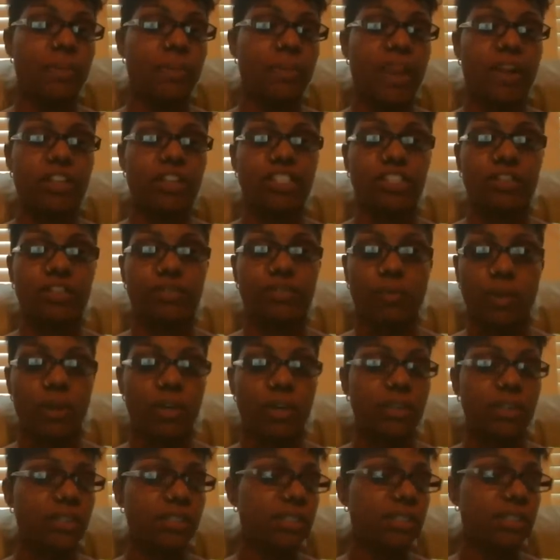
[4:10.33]
marriage,
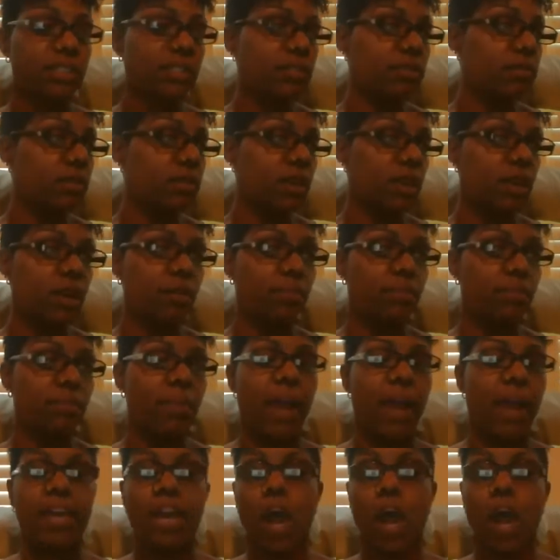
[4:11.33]
divorce,
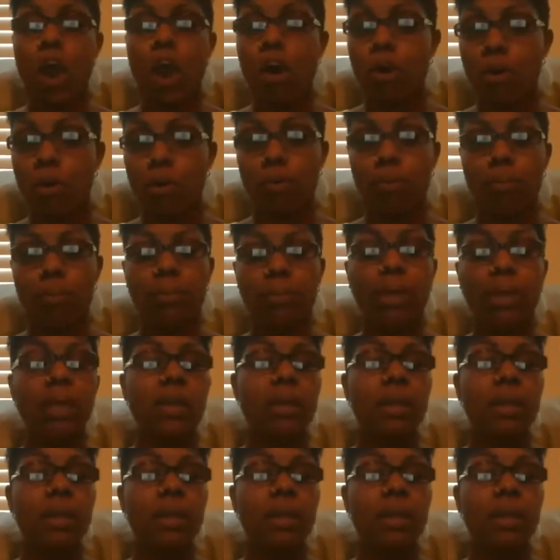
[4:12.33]
buying a home,